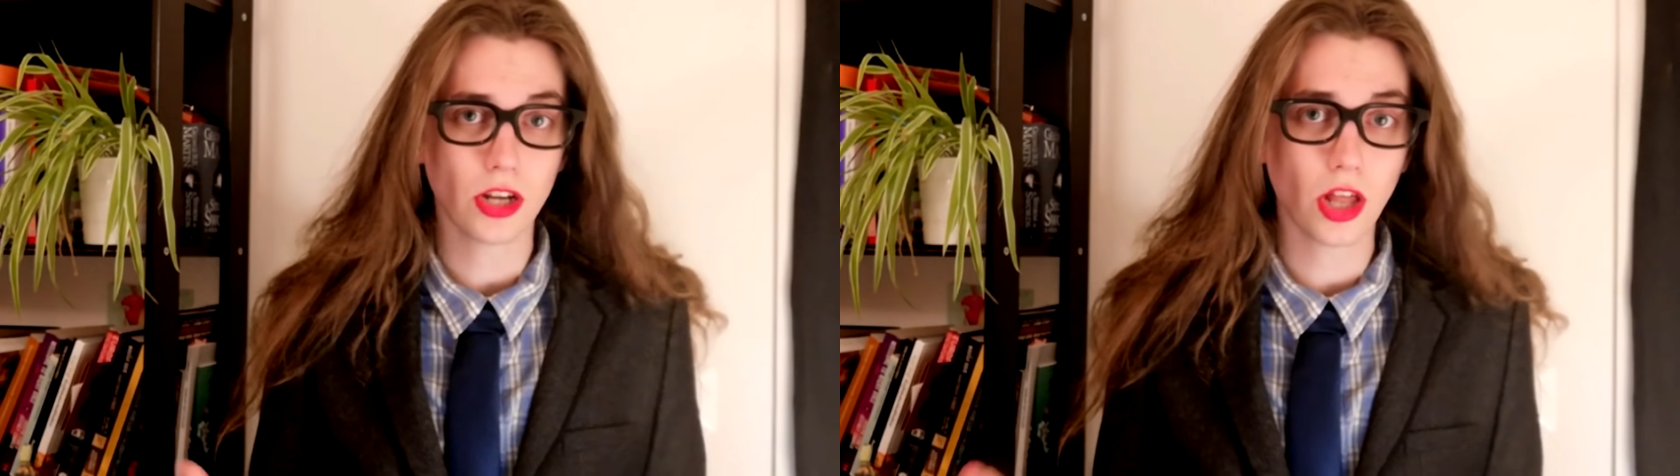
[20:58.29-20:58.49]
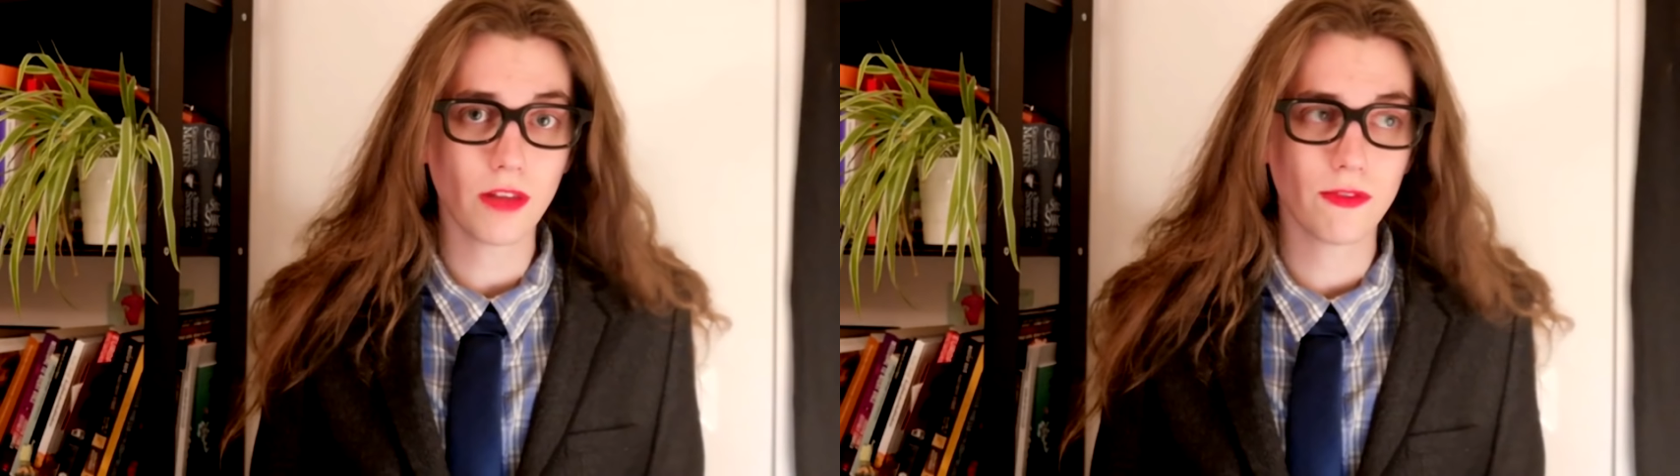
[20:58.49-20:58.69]

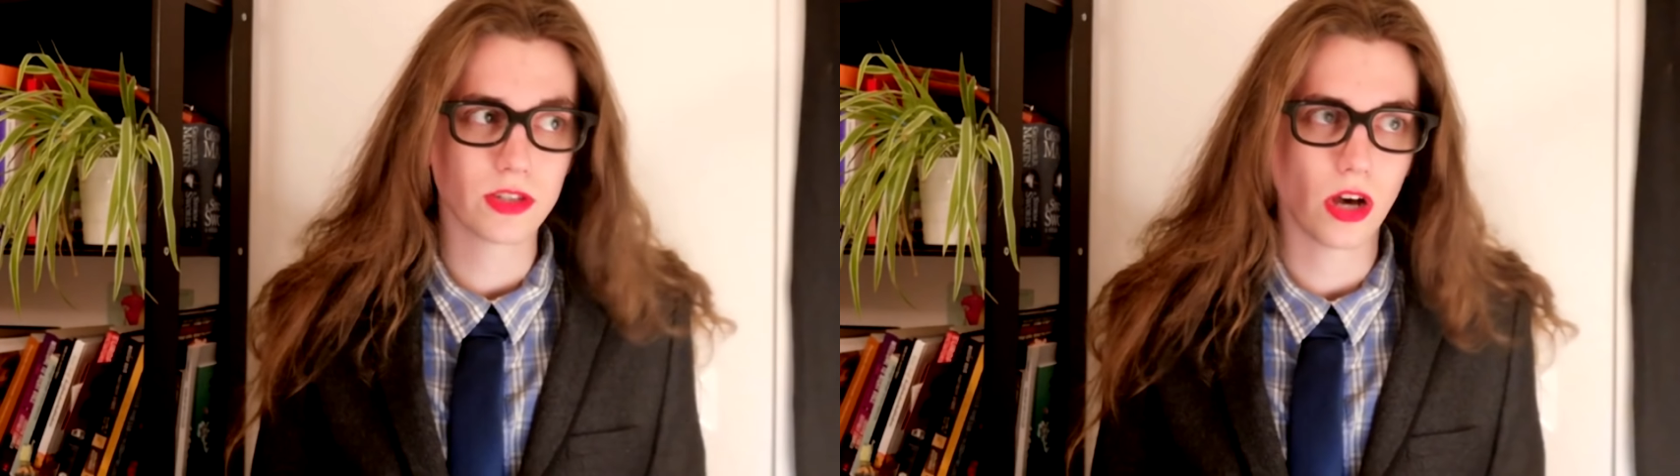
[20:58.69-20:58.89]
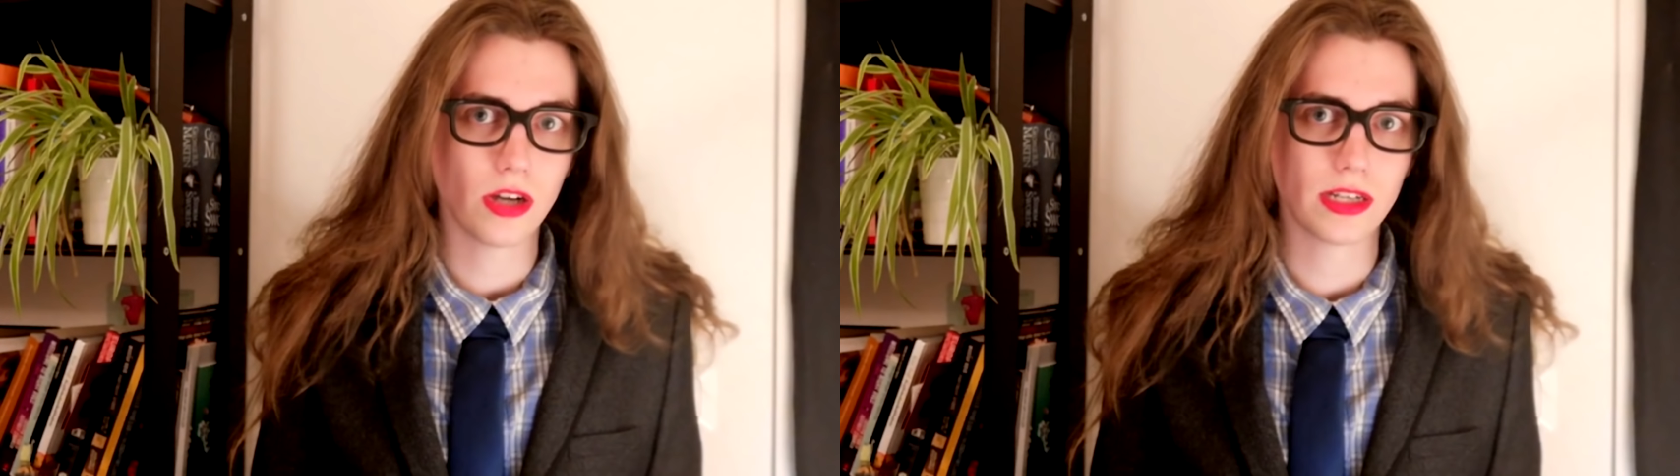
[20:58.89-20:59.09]
John
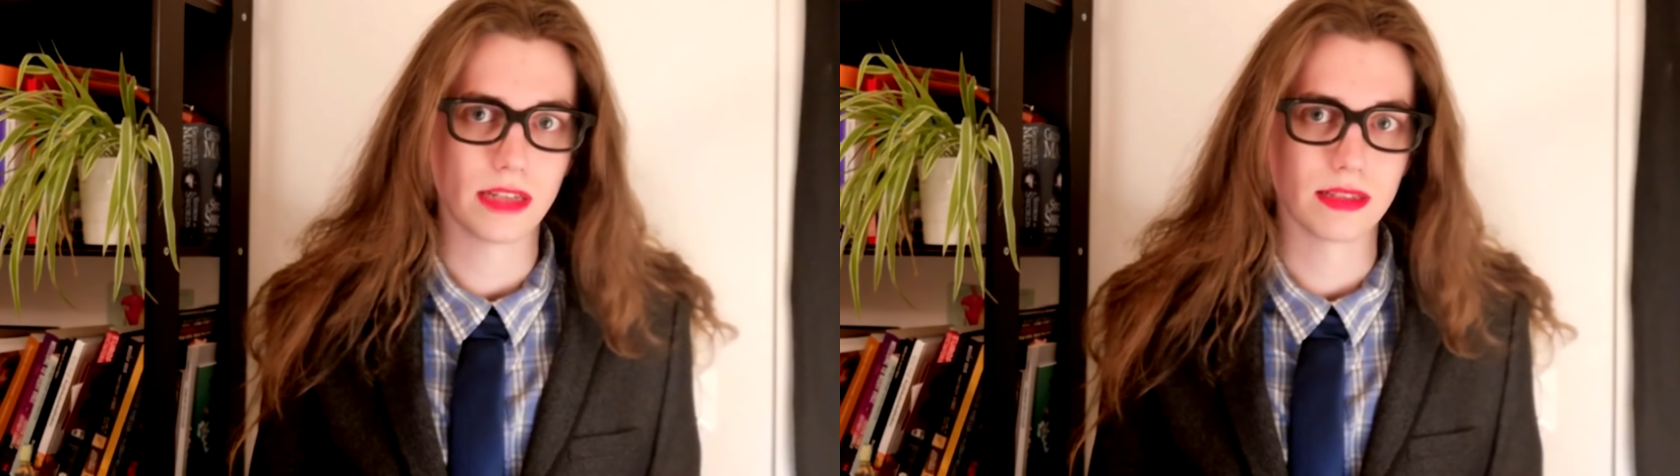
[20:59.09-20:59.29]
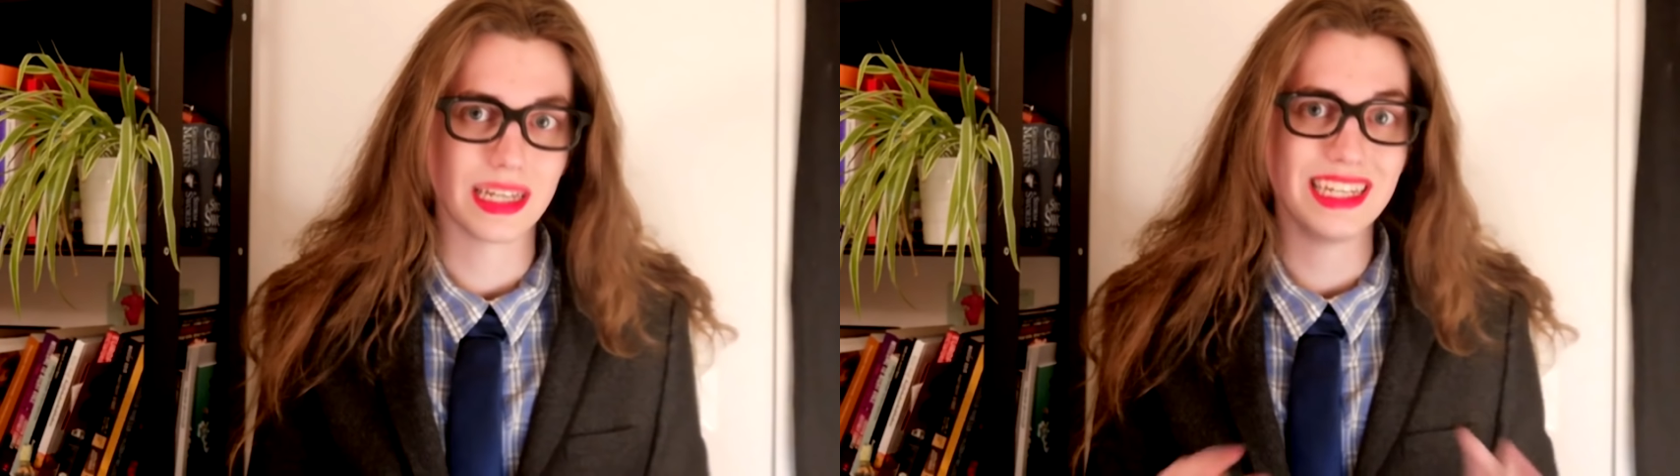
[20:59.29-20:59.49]
Oliver's
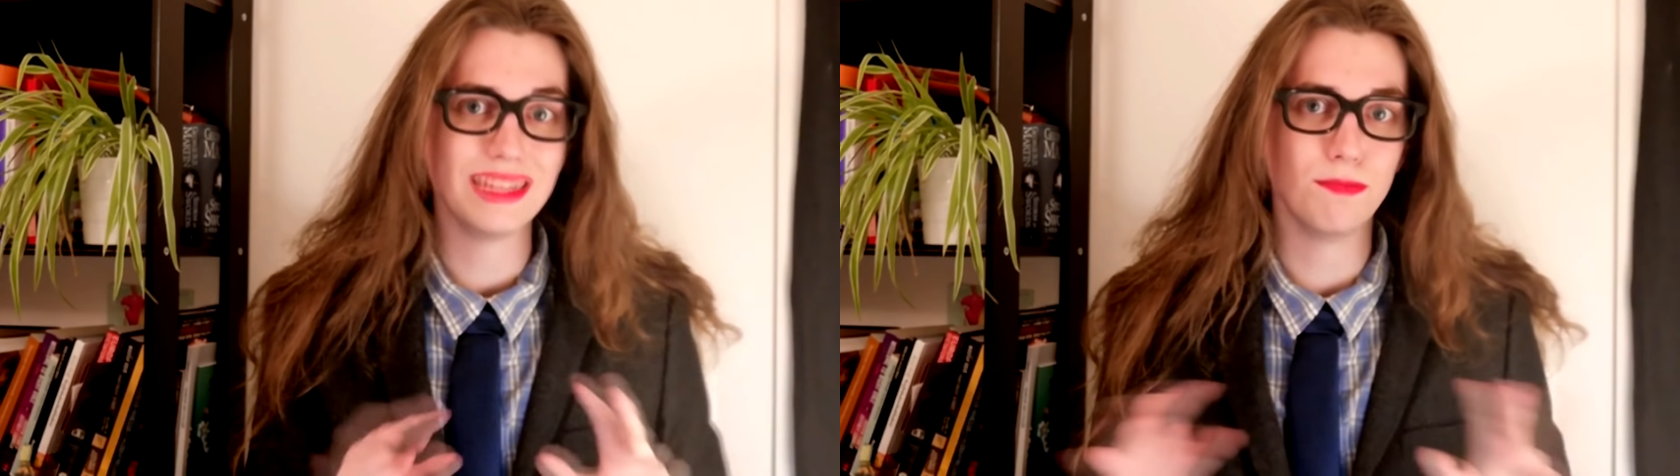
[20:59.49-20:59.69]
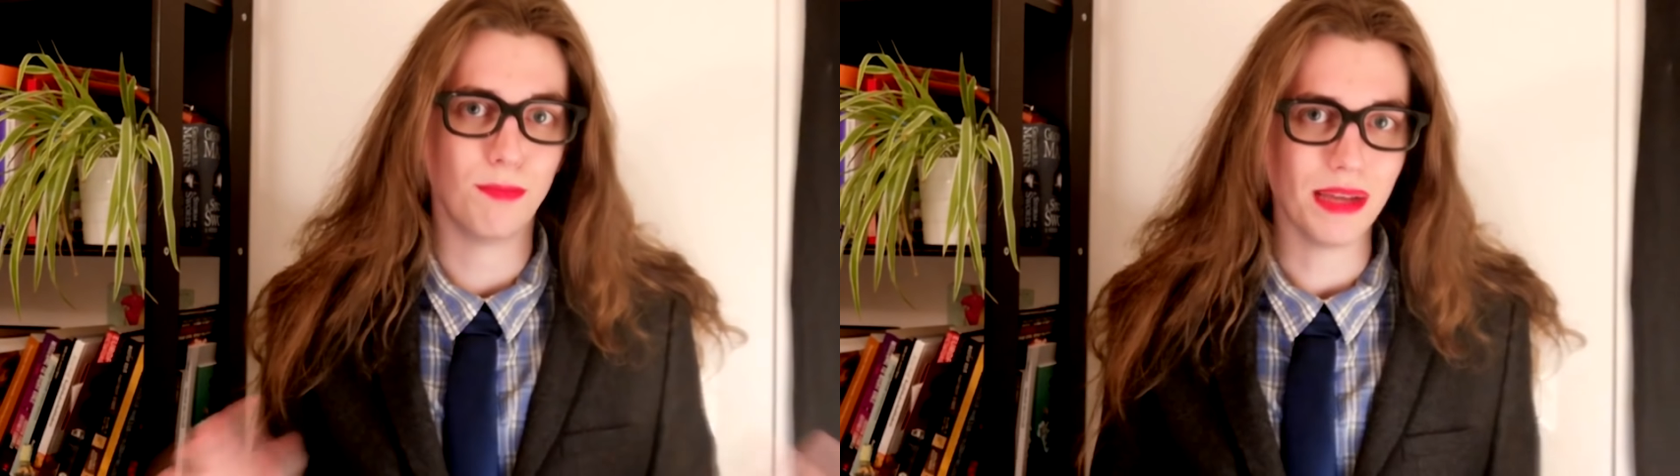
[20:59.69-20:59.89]
audience
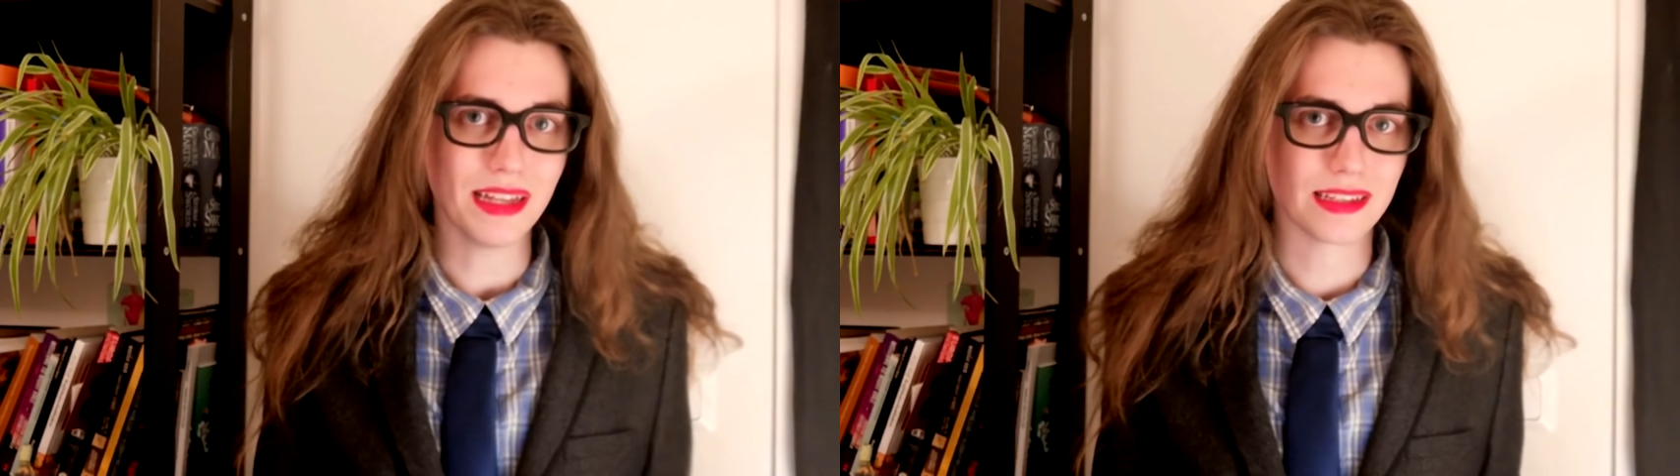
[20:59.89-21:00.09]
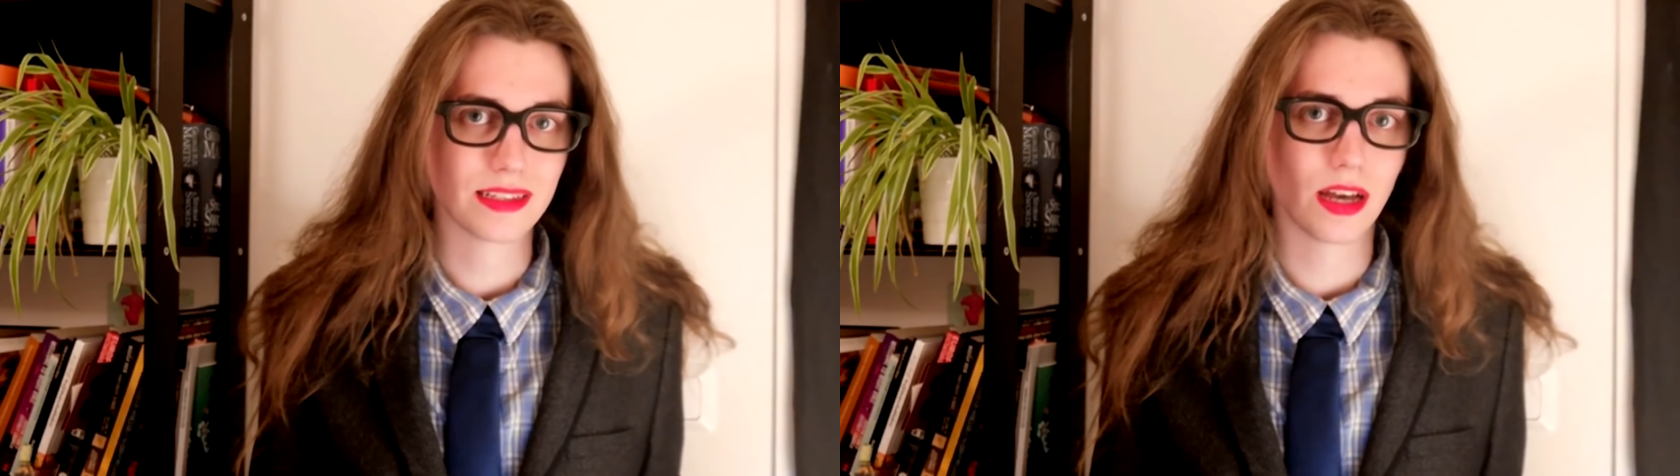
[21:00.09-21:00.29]
is
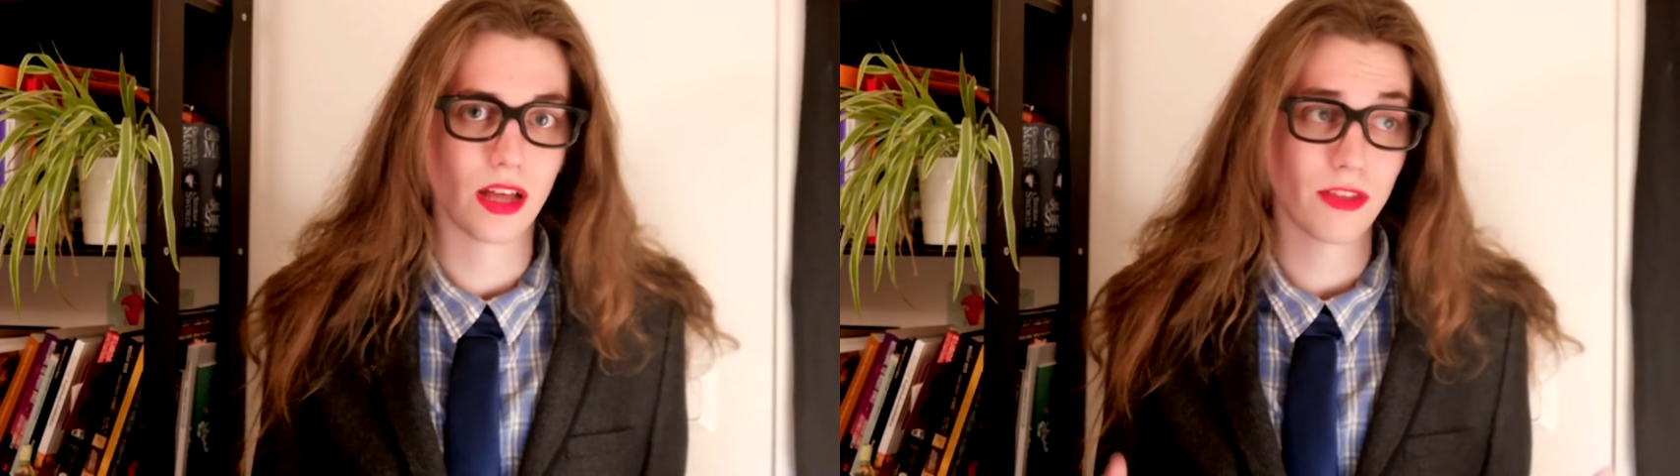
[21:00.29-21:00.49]
built